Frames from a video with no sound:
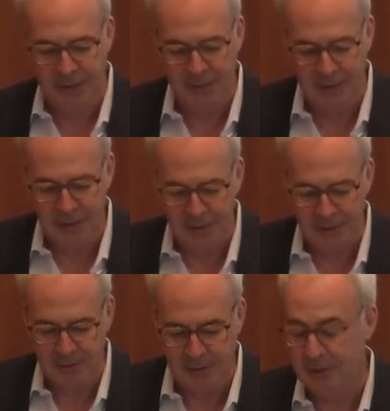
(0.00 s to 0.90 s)
Uh,
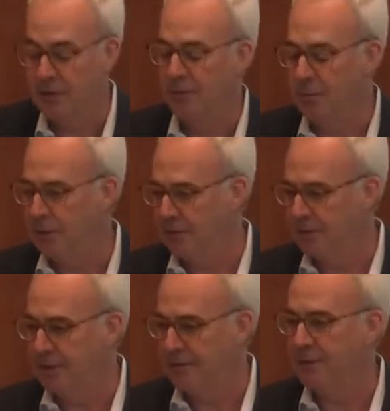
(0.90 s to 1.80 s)
it's still beautiful
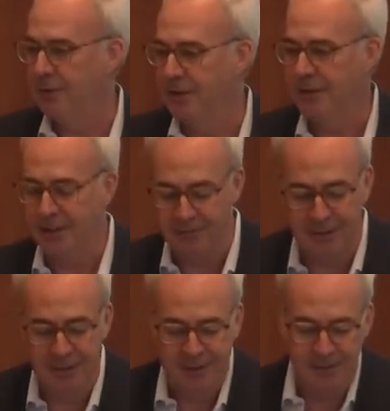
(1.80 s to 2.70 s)
even during the
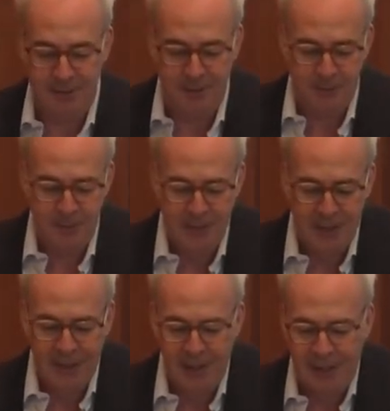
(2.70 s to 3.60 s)
conflict. So
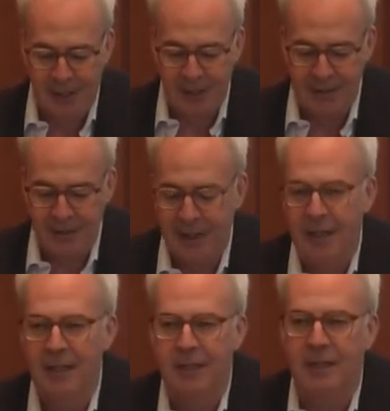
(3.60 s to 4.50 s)
uh,
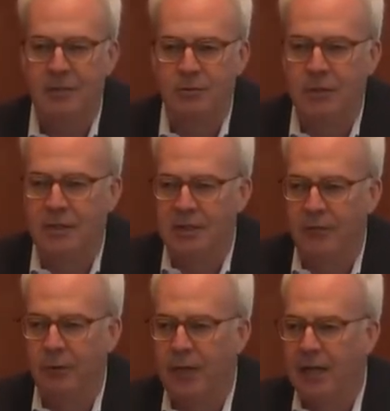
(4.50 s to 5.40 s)
today, it's really
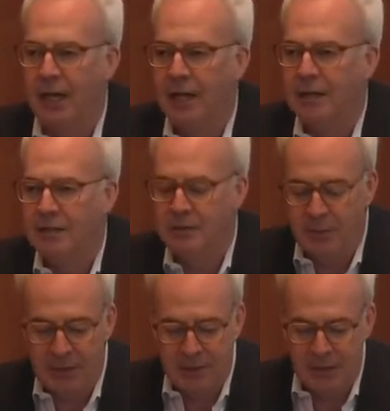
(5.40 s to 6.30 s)
suffering again, as you
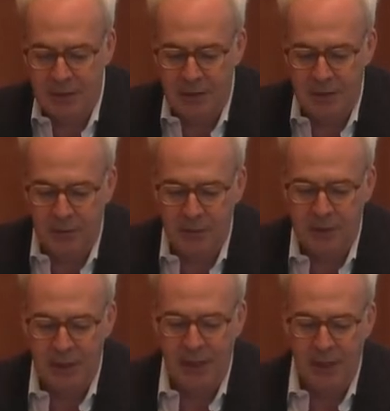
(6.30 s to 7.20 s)
may see in the news.
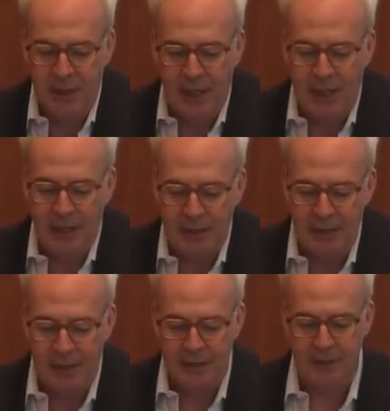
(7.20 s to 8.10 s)
And
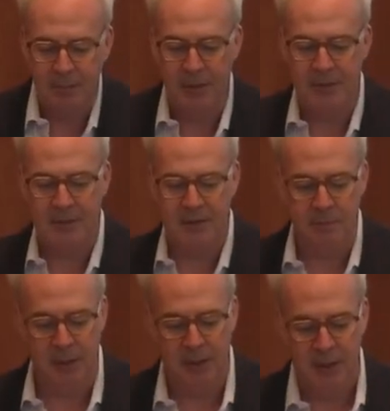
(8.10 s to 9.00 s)
it's a place that's
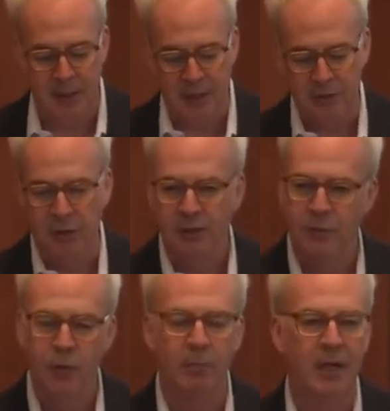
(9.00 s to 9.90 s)
been uh,
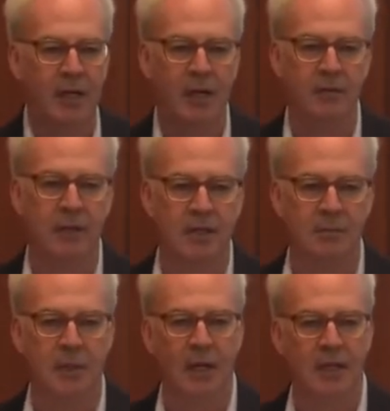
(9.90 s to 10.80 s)
transformed by conflicts
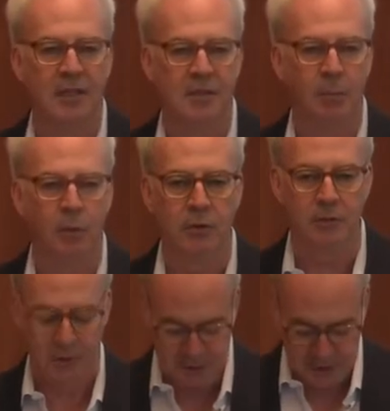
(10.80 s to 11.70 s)
beyond its borders
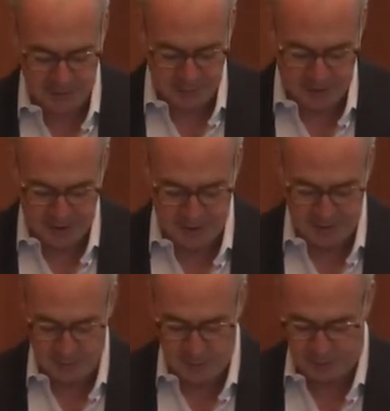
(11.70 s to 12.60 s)
or just beyond its
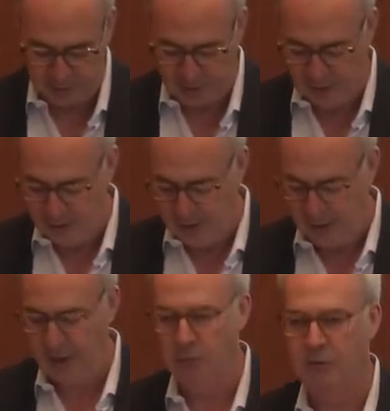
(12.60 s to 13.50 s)
borders. Uh,
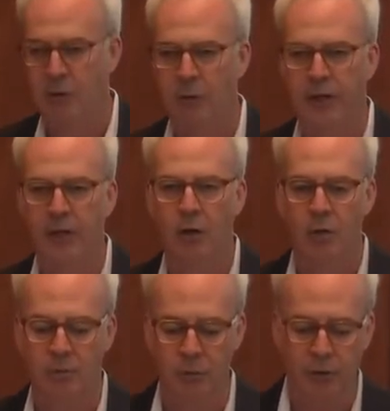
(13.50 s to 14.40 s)
it was already
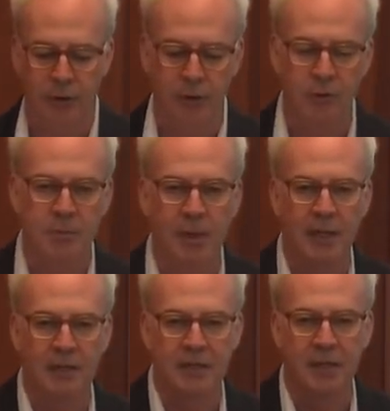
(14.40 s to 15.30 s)
home to a huge
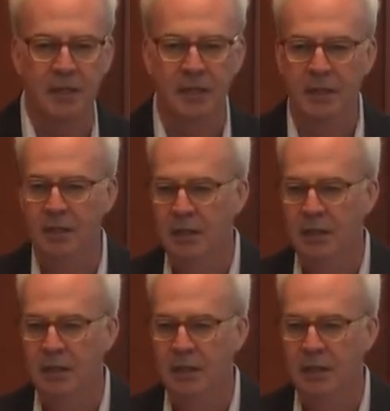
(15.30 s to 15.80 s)
Palestinian,